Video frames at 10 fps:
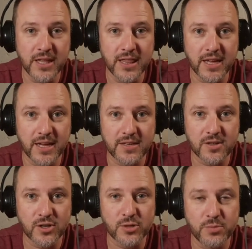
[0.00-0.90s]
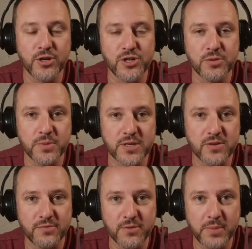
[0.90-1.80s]
that entrepreneurship is
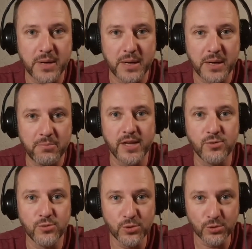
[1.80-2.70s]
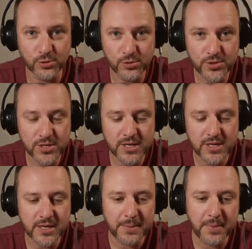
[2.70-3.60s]
often about breaking rules,
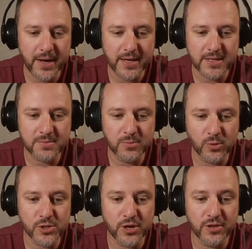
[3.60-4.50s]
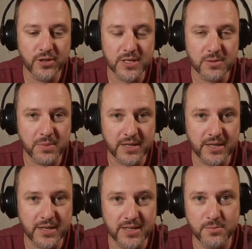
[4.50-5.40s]
but more so there's
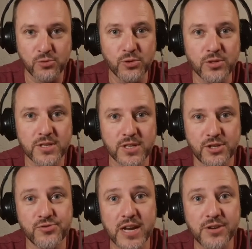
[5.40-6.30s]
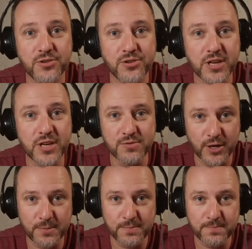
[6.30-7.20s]
some rules that you really do need to
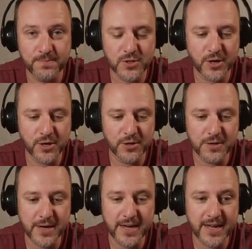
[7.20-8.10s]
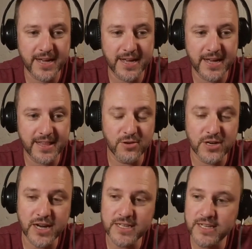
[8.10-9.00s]
follow. So the
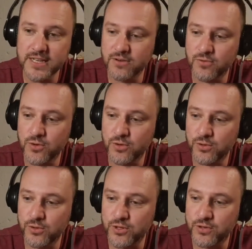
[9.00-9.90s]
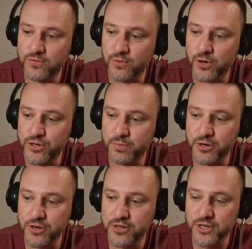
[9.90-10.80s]
90 Rules for Entrepreneurs, a